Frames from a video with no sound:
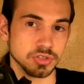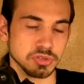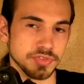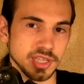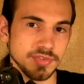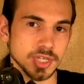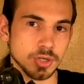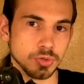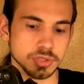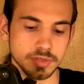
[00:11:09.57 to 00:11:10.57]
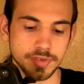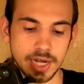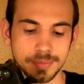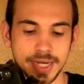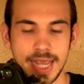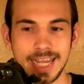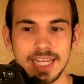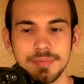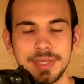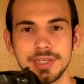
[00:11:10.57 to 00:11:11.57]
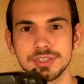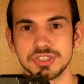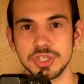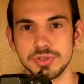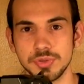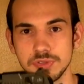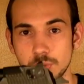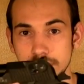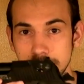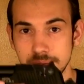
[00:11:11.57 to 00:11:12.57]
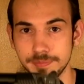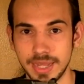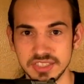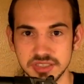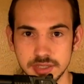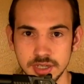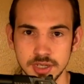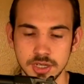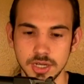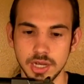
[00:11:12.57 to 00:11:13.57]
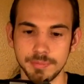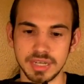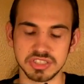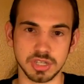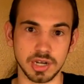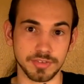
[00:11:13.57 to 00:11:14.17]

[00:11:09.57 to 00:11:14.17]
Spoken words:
So if you live in a colder environment, AEP or CO2 is going to be a best thought.